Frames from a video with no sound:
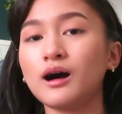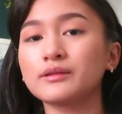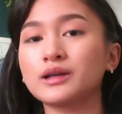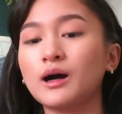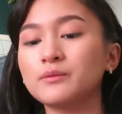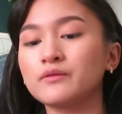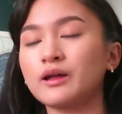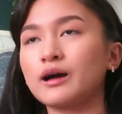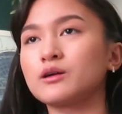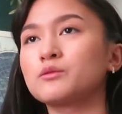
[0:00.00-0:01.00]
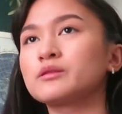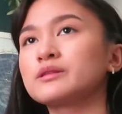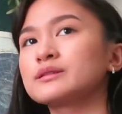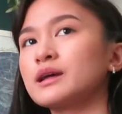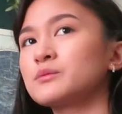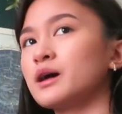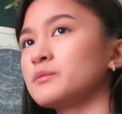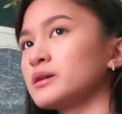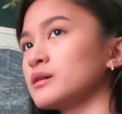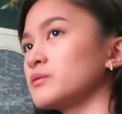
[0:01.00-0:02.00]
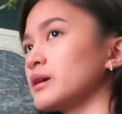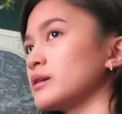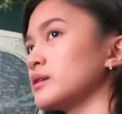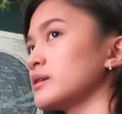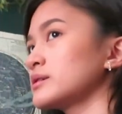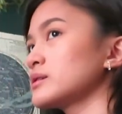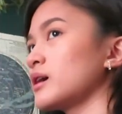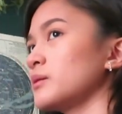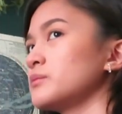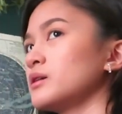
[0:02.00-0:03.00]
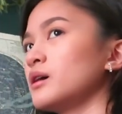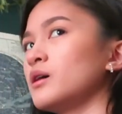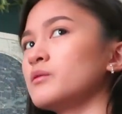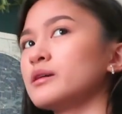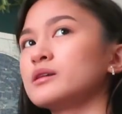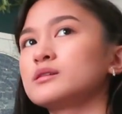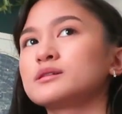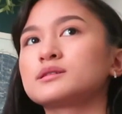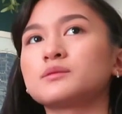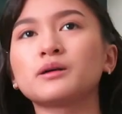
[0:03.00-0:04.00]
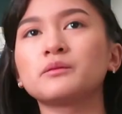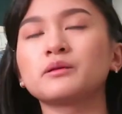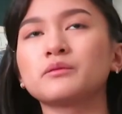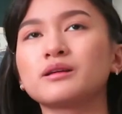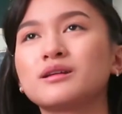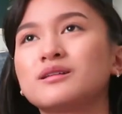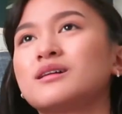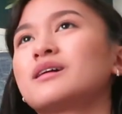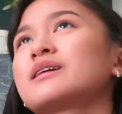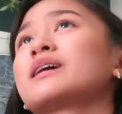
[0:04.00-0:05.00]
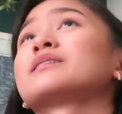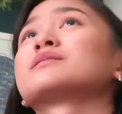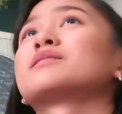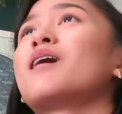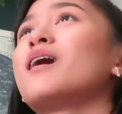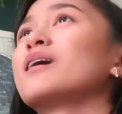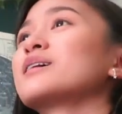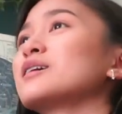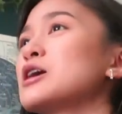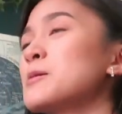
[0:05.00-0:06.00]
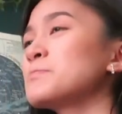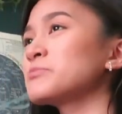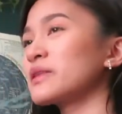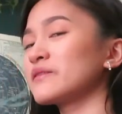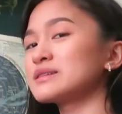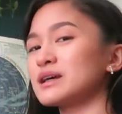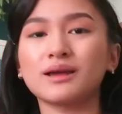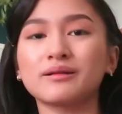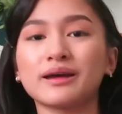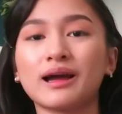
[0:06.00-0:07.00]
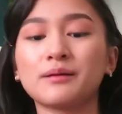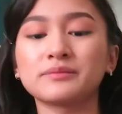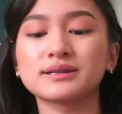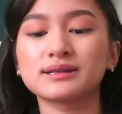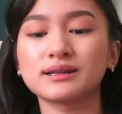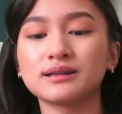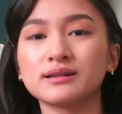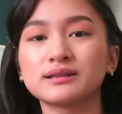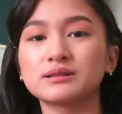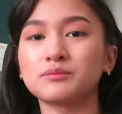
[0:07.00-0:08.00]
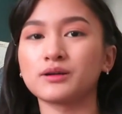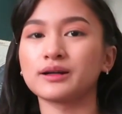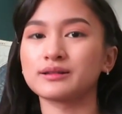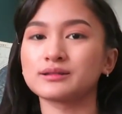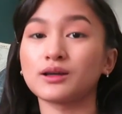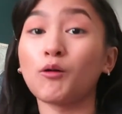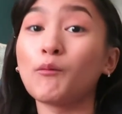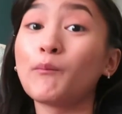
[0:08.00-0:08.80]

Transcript: On top of that, or well, this upcoming wait, this up Wait, this upcoming week, I can't talk. This, okay, I'm just gonna, this is boring, so.